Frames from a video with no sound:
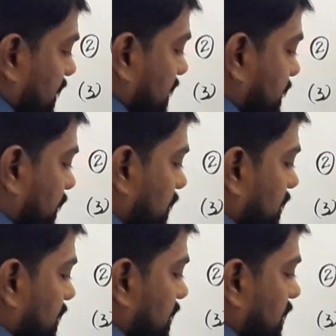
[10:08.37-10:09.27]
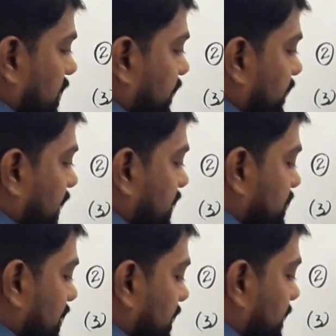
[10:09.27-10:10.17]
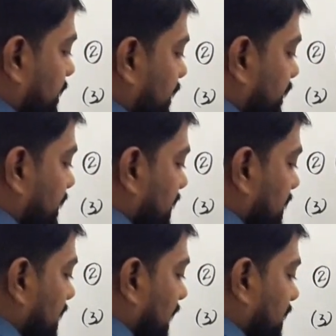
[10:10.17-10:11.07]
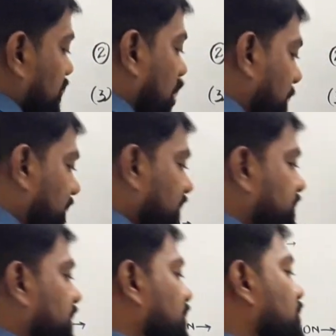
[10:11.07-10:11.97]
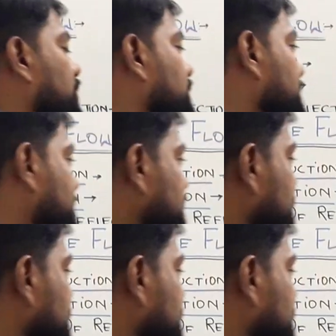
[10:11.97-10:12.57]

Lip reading: what? Refraction. And the topic which we are going to discuss